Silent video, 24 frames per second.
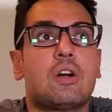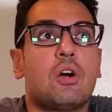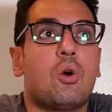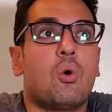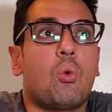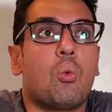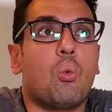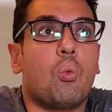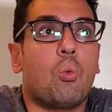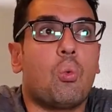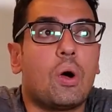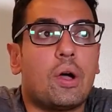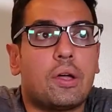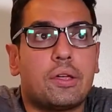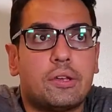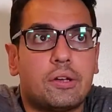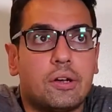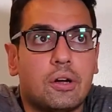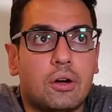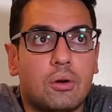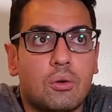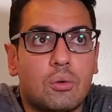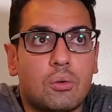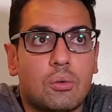what,
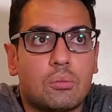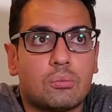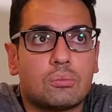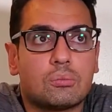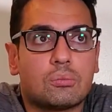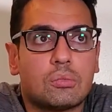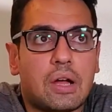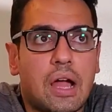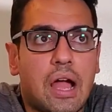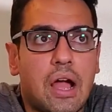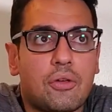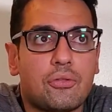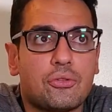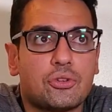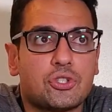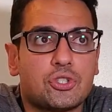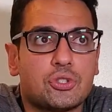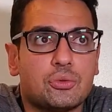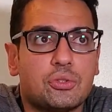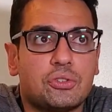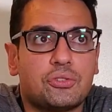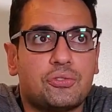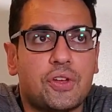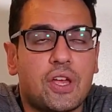how the
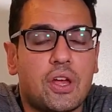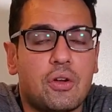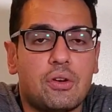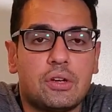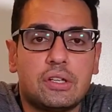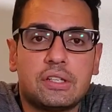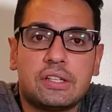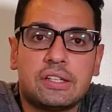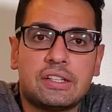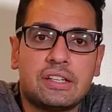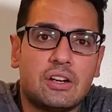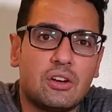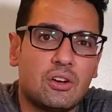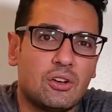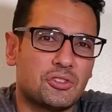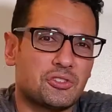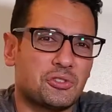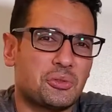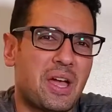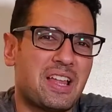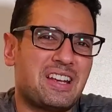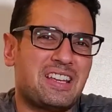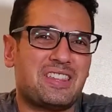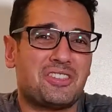shoe is faring and also
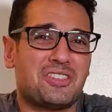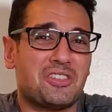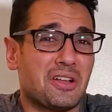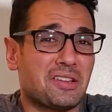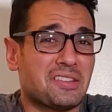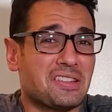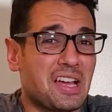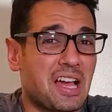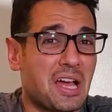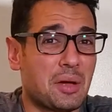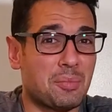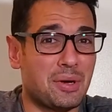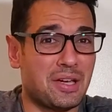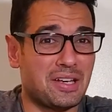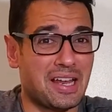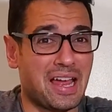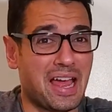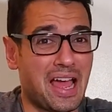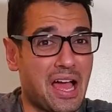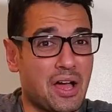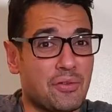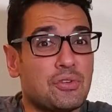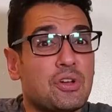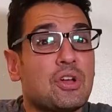any thoughts I might
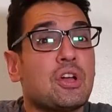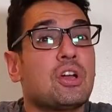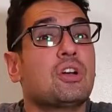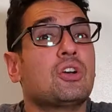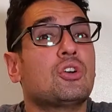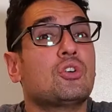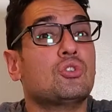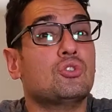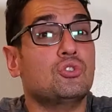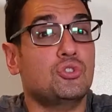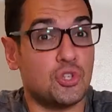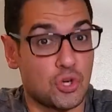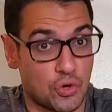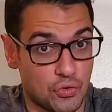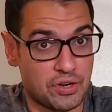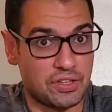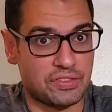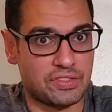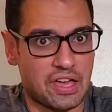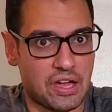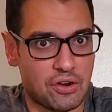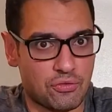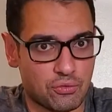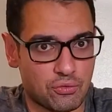have
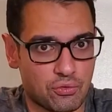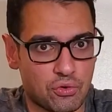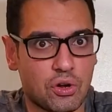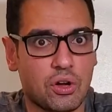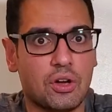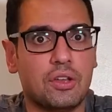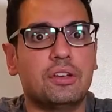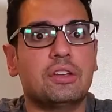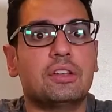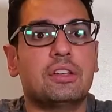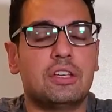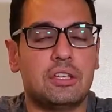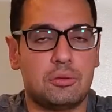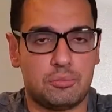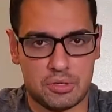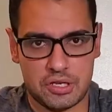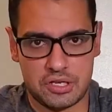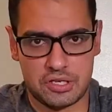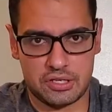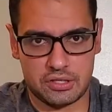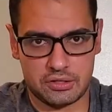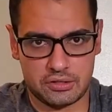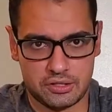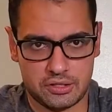during that run
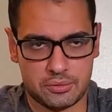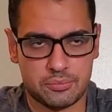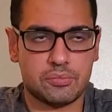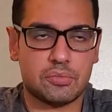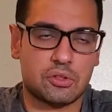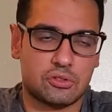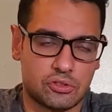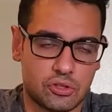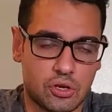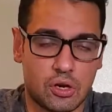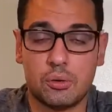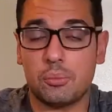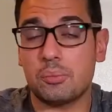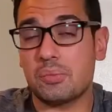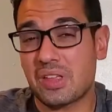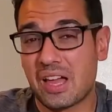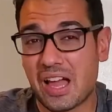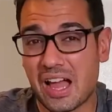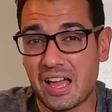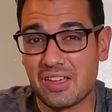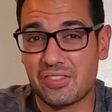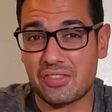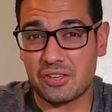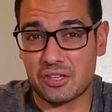immediately. So
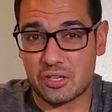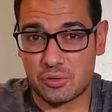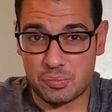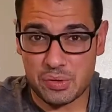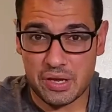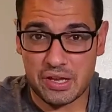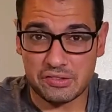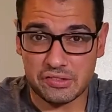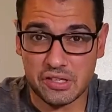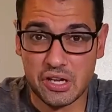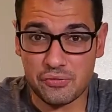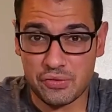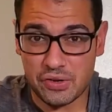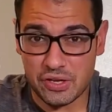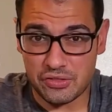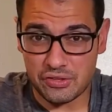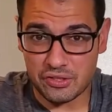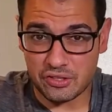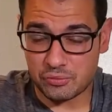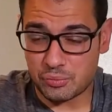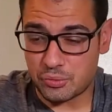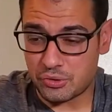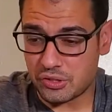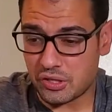I think it pays off. I think
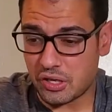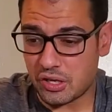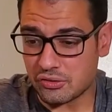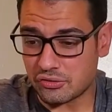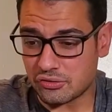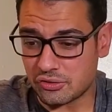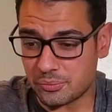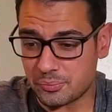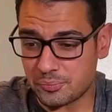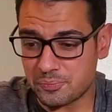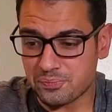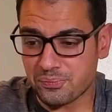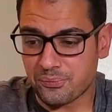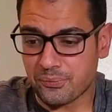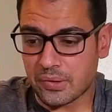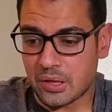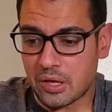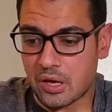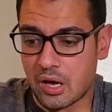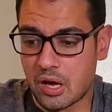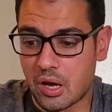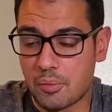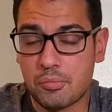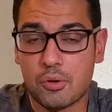it's pretty awesome.
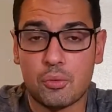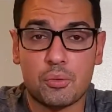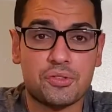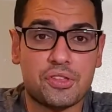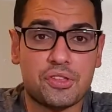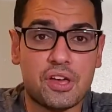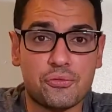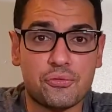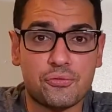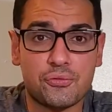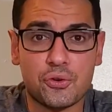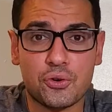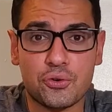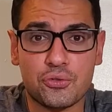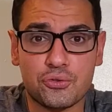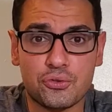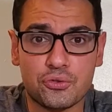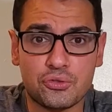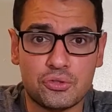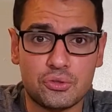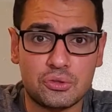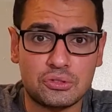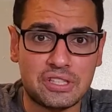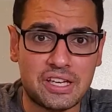But without further
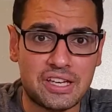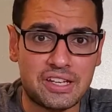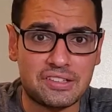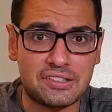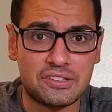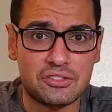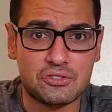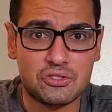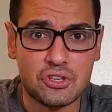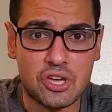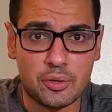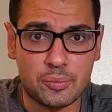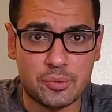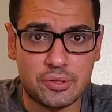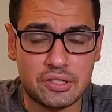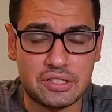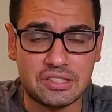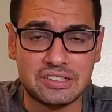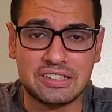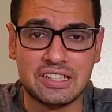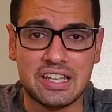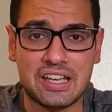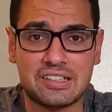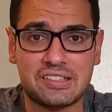ado, ladies and
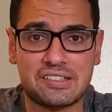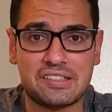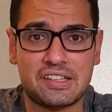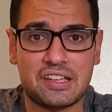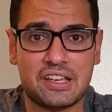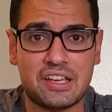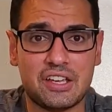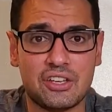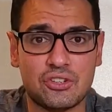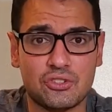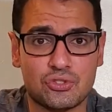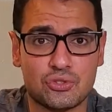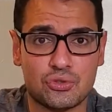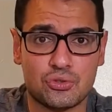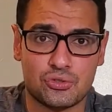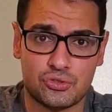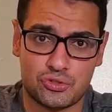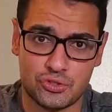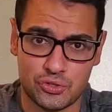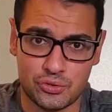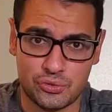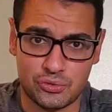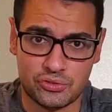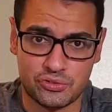gentlemen, let's
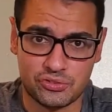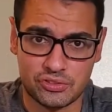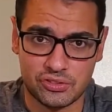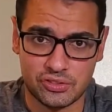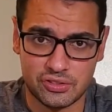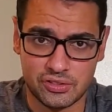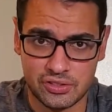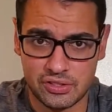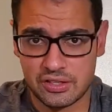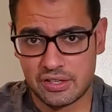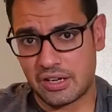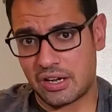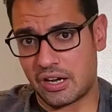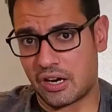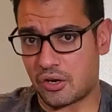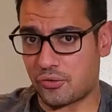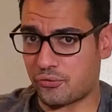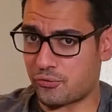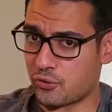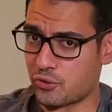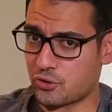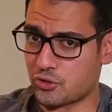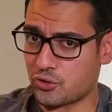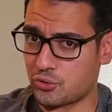introduce our
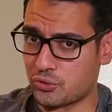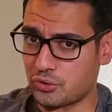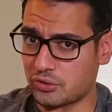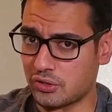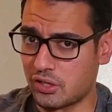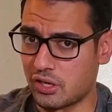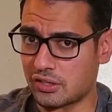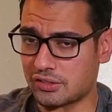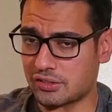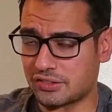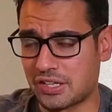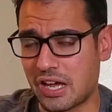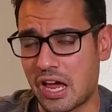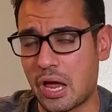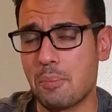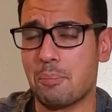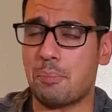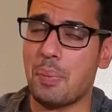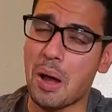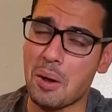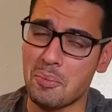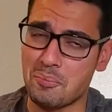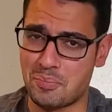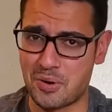first shoe in a long time.
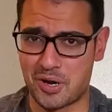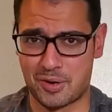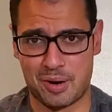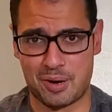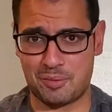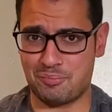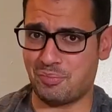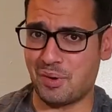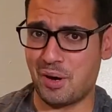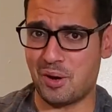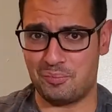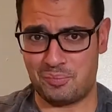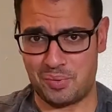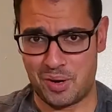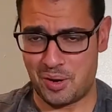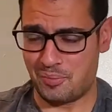Bum, ba-dum, bum, bum,